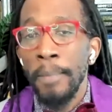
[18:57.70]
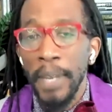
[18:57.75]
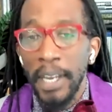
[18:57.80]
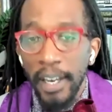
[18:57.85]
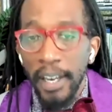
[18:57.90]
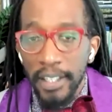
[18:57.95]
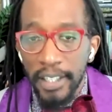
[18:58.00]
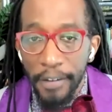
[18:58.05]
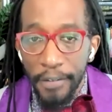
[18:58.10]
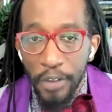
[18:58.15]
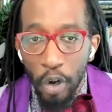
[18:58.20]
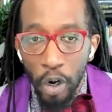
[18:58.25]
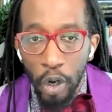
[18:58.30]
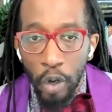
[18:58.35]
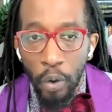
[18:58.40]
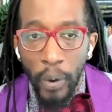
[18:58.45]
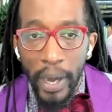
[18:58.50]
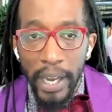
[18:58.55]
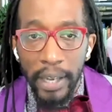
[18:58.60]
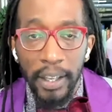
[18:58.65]
because of
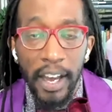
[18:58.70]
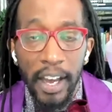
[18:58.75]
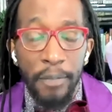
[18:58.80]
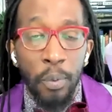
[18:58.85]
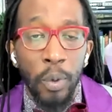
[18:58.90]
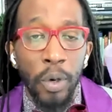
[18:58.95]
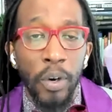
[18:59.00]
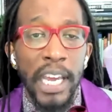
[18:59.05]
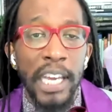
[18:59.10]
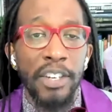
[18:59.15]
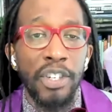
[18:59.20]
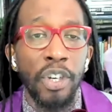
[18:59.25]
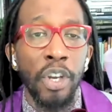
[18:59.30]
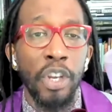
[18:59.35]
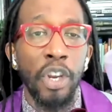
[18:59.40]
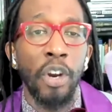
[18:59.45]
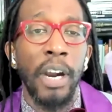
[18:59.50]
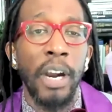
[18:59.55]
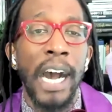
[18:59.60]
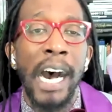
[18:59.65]
your great love, will
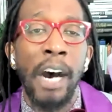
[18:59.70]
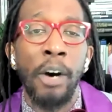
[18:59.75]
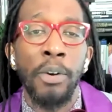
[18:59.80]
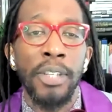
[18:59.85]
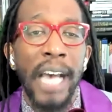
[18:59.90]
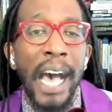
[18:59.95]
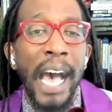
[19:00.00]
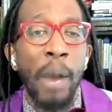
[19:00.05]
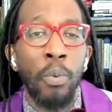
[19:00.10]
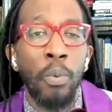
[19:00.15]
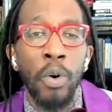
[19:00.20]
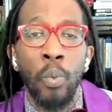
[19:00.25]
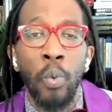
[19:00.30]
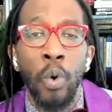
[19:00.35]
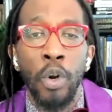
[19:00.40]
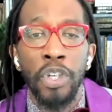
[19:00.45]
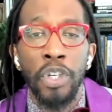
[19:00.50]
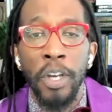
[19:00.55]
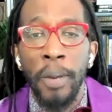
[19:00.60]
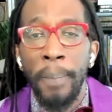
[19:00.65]
enter your house. I will
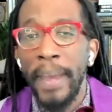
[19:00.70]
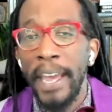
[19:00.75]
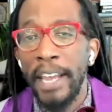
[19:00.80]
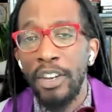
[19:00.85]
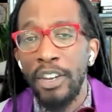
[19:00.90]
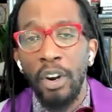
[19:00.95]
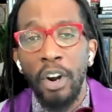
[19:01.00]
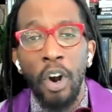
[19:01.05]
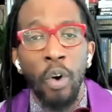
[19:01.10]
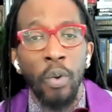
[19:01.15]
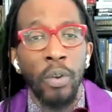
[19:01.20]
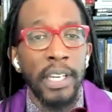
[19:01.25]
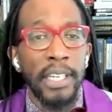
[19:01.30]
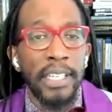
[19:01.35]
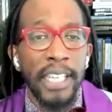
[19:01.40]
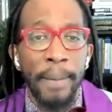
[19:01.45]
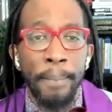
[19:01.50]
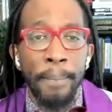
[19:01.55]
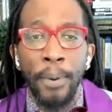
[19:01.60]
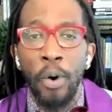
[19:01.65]
worship in your
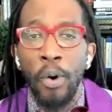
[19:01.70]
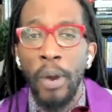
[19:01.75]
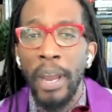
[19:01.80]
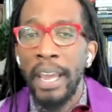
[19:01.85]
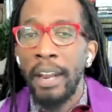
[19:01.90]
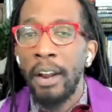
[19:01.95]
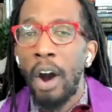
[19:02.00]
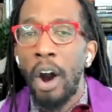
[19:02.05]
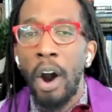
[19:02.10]
holy temple in